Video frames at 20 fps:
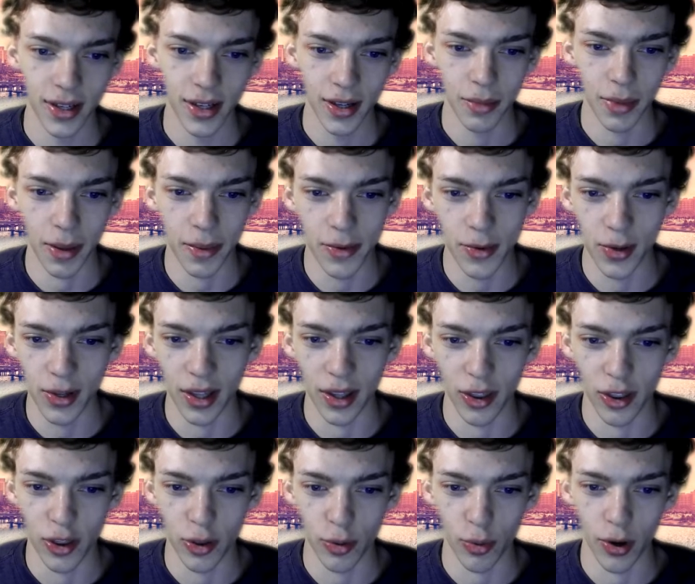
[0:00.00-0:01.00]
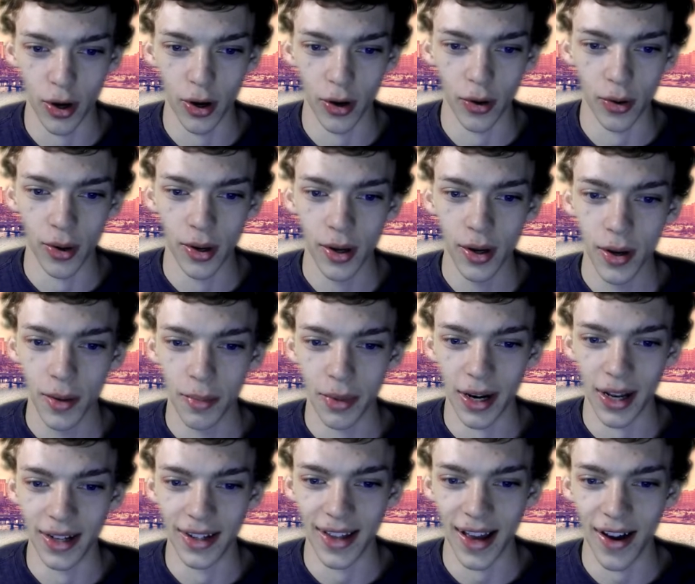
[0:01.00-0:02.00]
Maybe you can throw, but
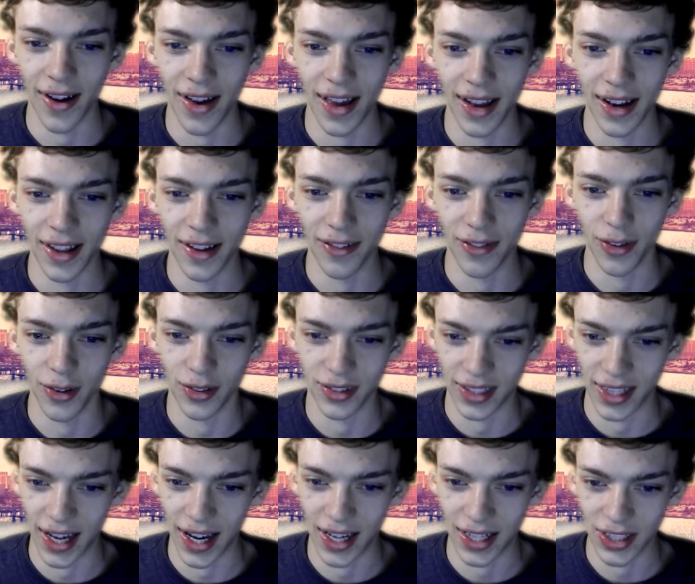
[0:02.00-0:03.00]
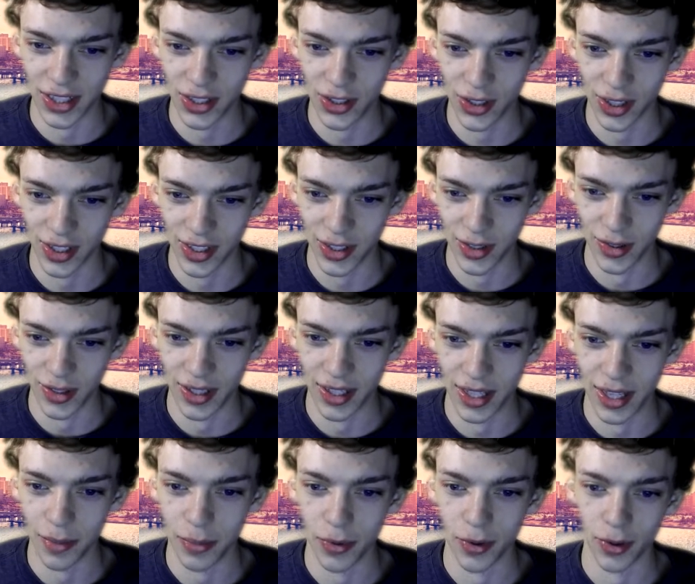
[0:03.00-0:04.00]
I doubt any of those guys trust you to
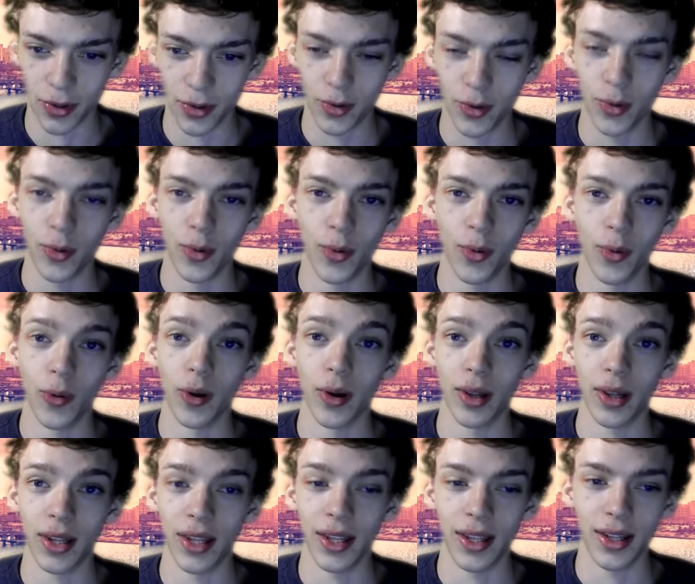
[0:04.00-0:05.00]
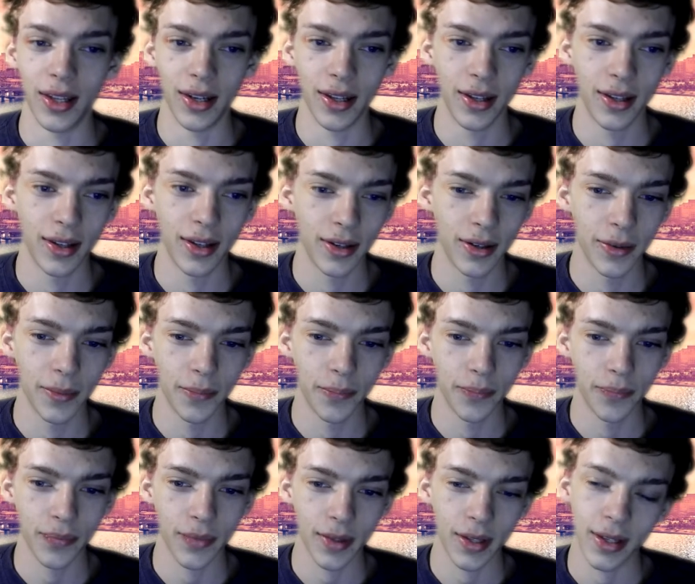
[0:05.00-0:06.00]
keep your cool or lead."
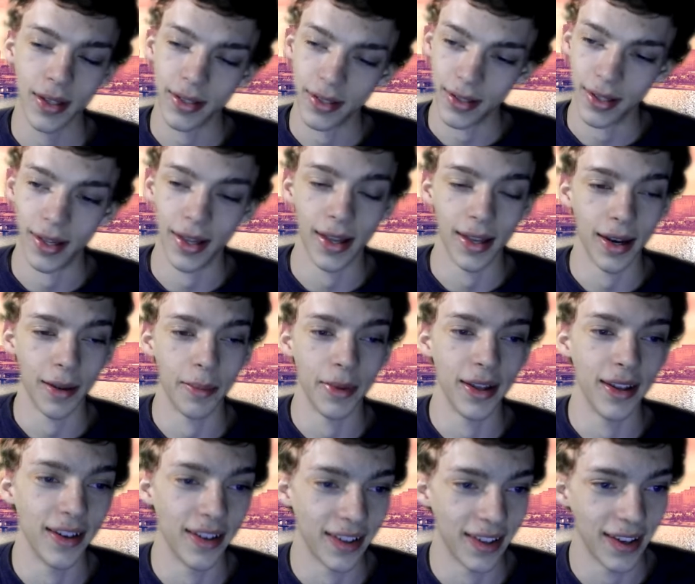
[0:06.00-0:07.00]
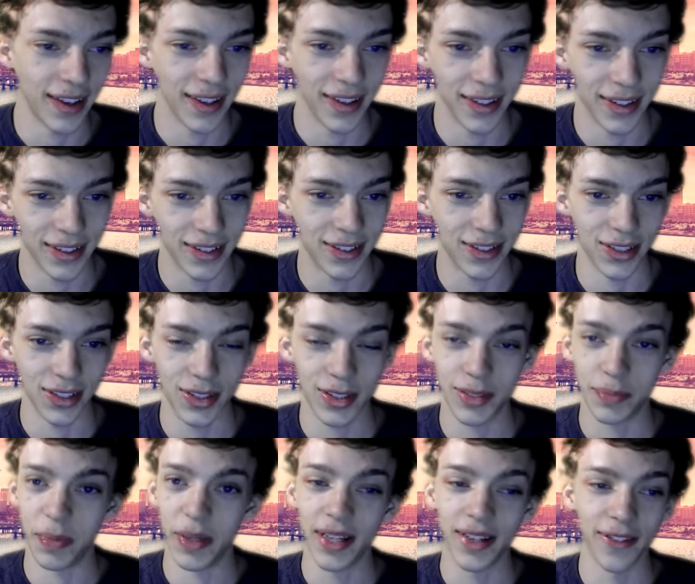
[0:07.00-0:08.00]
And I mean, again, he's just
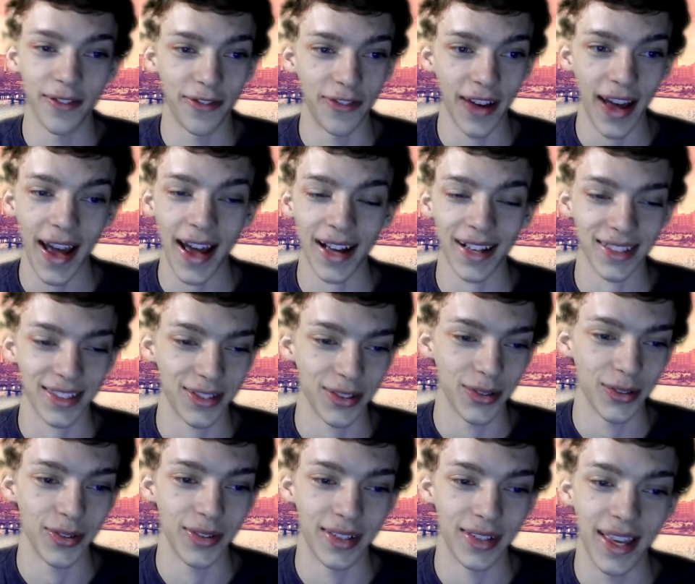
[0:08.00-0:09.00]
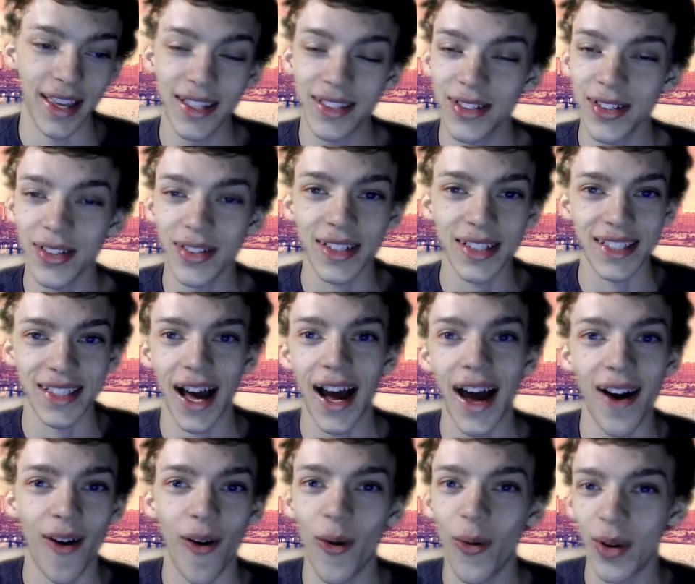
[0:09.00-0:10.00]
speaking facts, dude. Keister does not
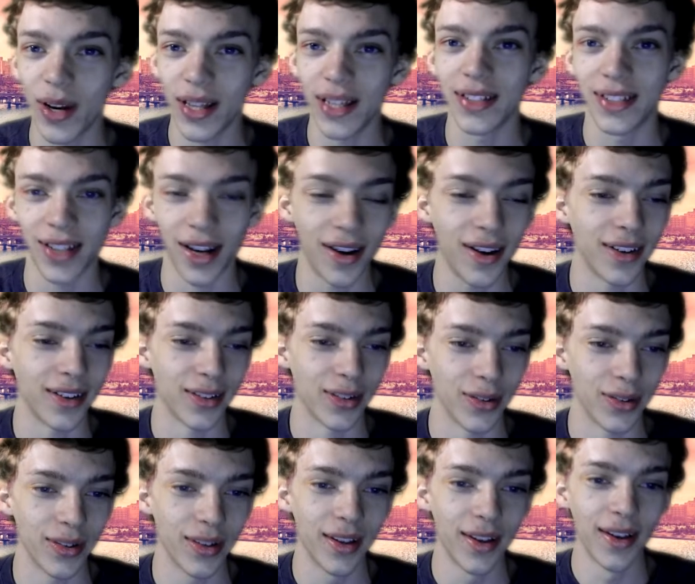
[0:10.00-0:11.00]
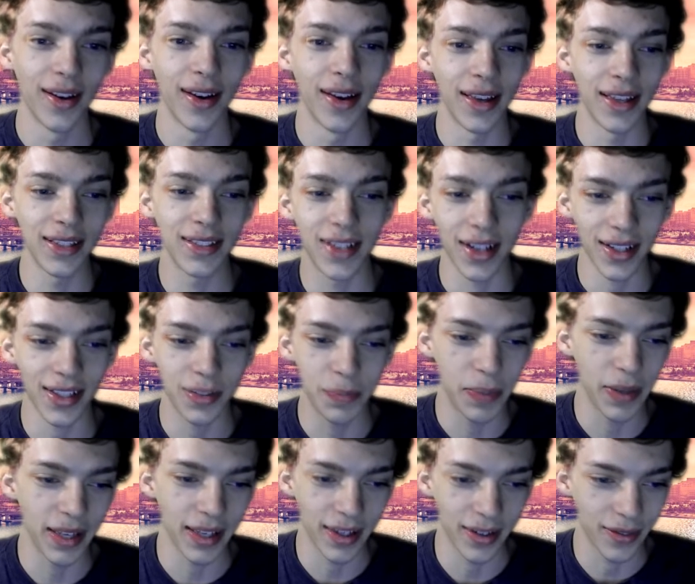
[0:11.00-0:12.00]
hold his tongue, dude. He's gonna
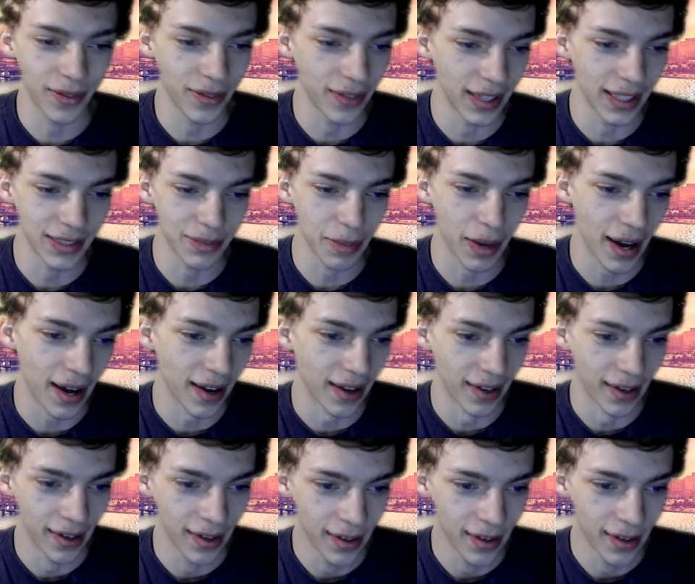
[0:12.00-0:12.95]
speak his mind.